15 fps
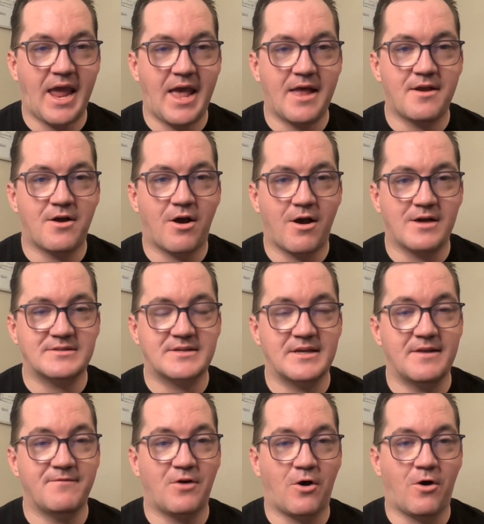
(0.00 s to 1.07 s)
and
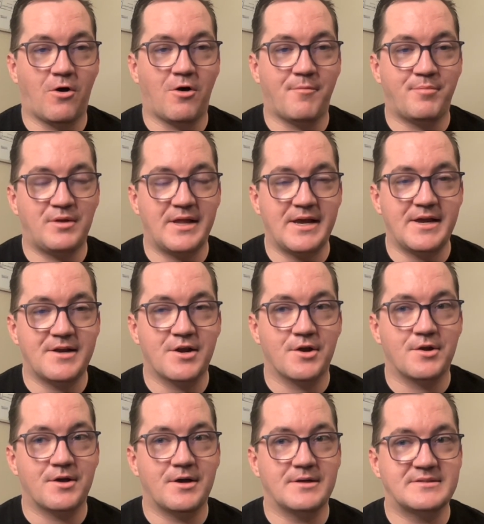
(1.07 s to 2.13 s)
Hoskin have all played
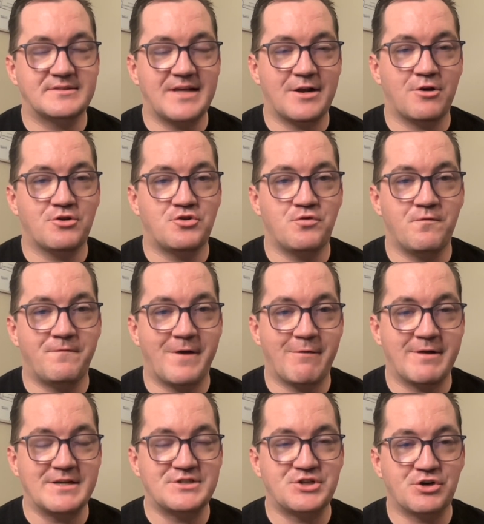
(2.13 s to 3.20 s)
center to
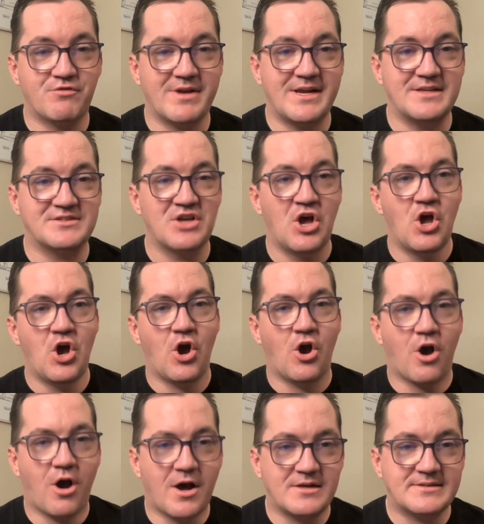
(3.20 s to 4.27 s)
various degrees.
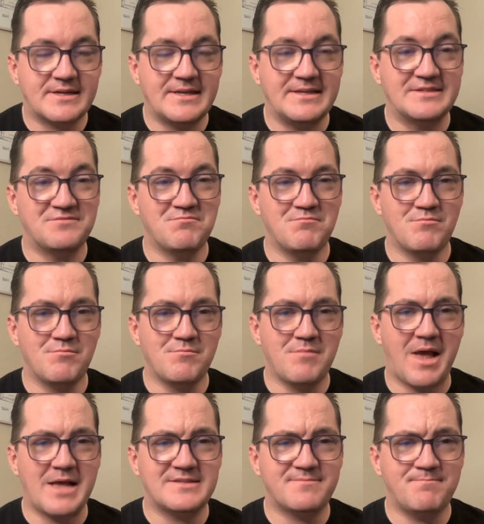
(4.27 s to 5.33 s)
Hoskin
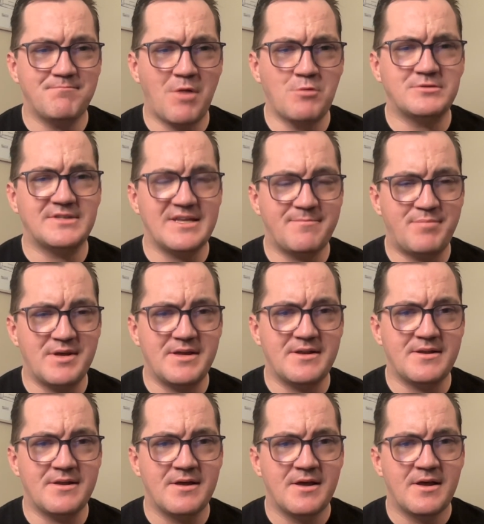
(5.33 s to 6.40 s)
has mostly
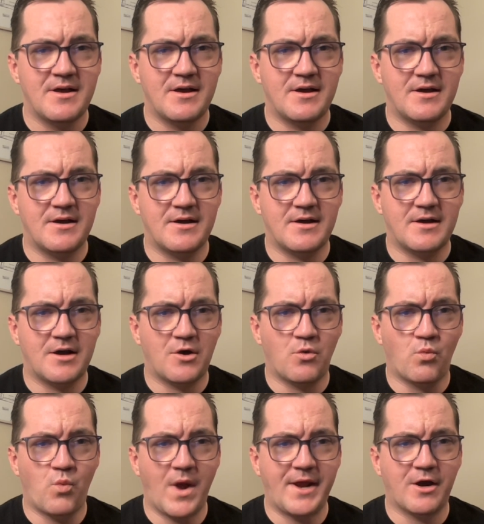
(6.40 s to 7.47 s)
been a
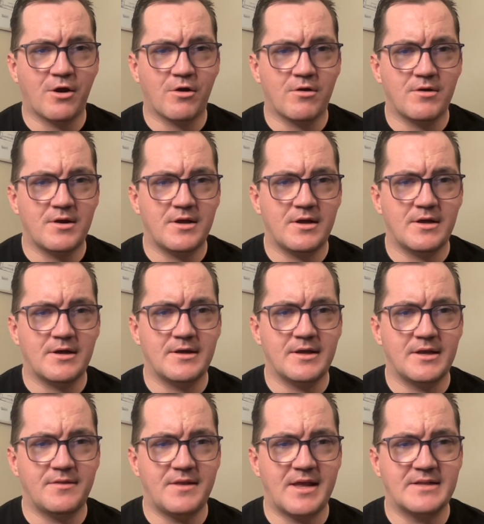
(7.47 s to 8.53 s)
winger
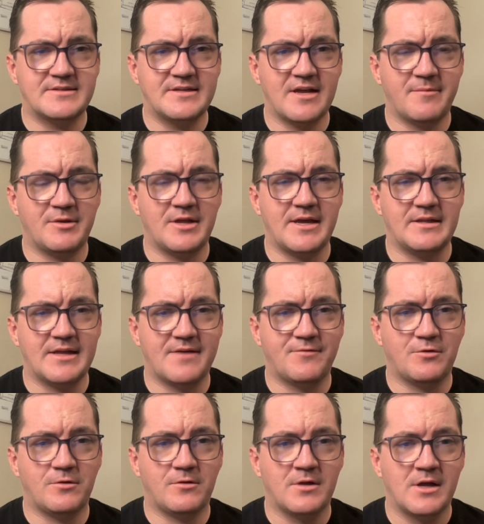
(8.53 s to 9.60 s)
in the NCAA
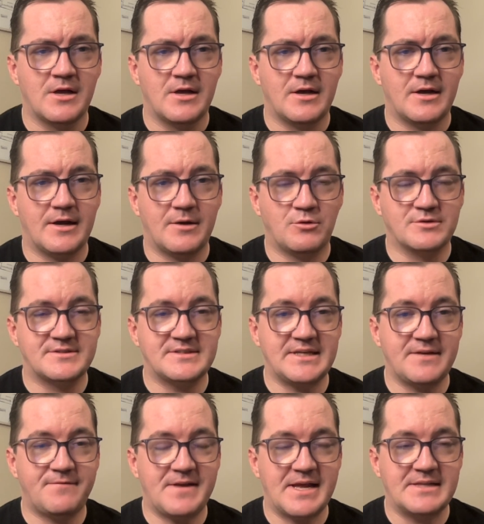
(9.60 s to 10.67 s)
level. We'll
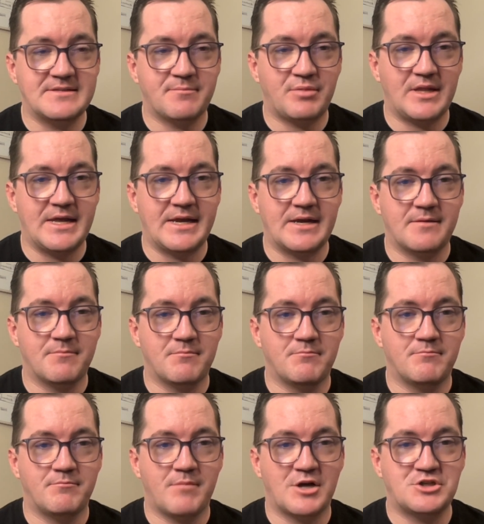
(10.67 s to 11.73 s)
see if he ends up playing
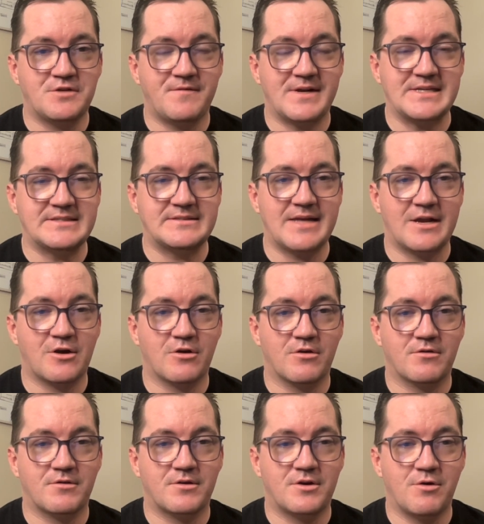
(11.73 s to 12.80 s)
much of any
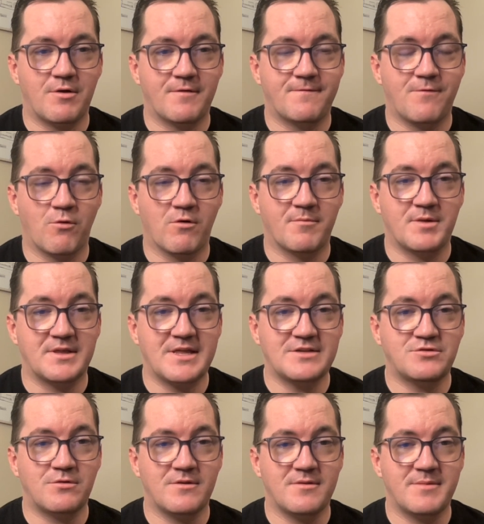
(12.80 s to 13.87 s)
center going forward, but
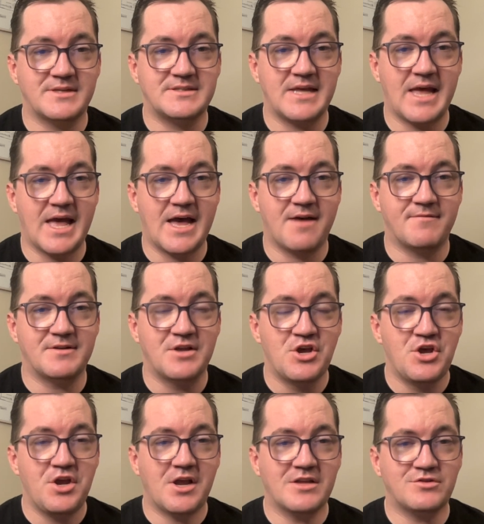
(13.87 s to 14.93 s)
that's sort of the mix they have, and
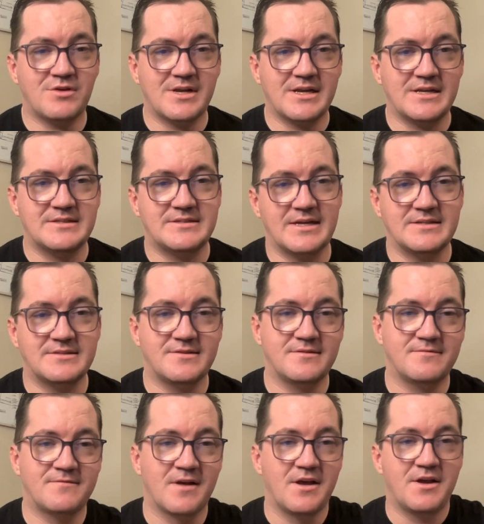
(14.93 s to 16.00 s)
you can sort of get a sense
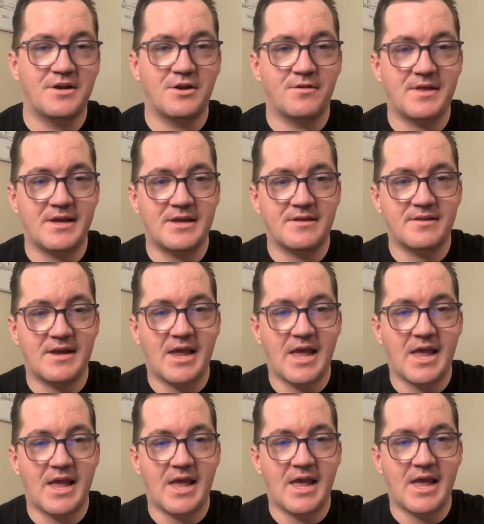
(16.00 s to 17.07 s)
of, they
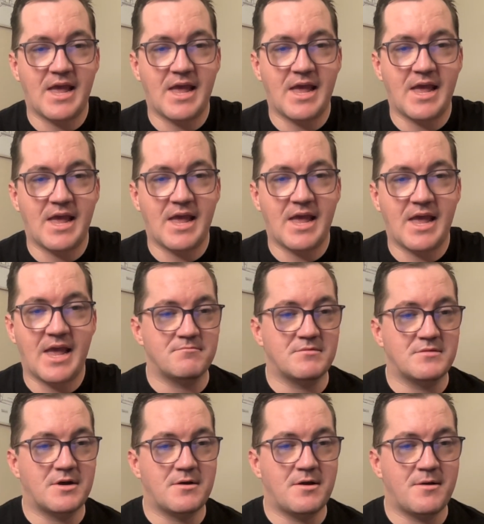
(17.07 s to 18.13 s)
have
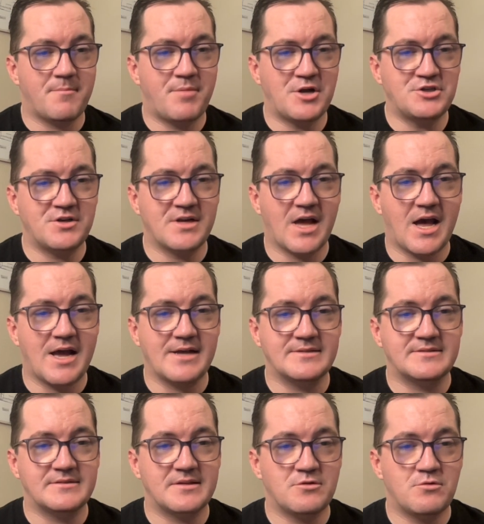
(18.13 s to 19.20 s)
a bunch of
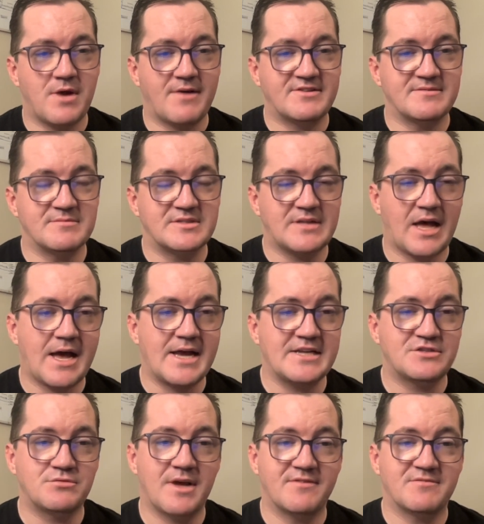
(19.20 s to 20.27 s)
guys who have some
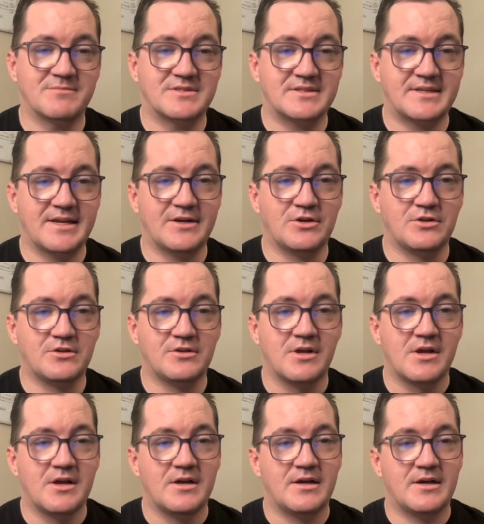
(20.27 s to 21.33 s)
size, who have some skill.
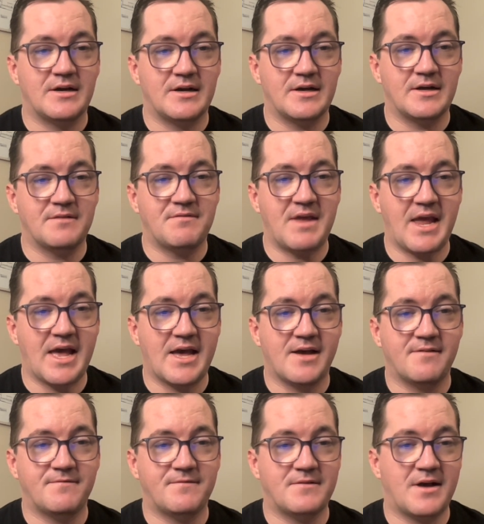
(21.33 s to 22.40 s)
They
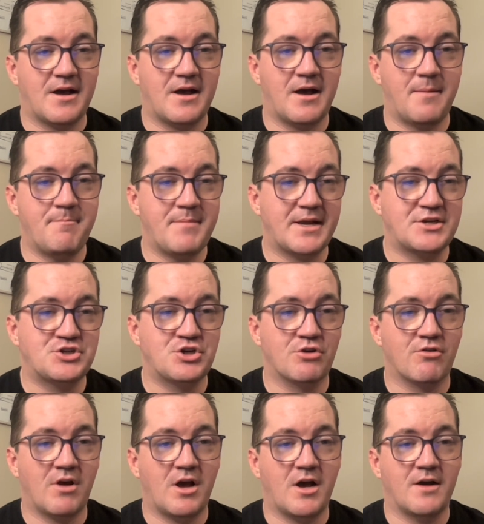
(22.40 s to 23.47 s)
have a
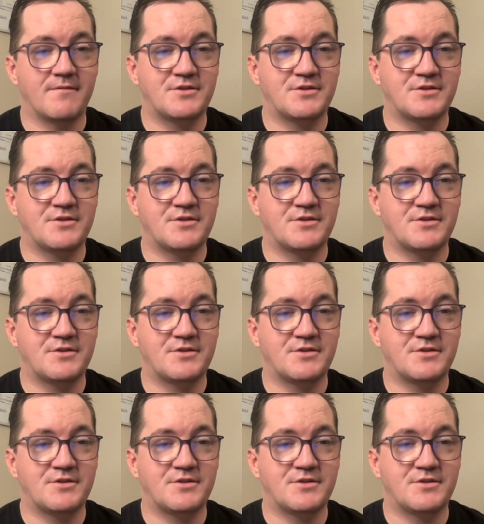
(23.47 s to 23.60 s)
mixture of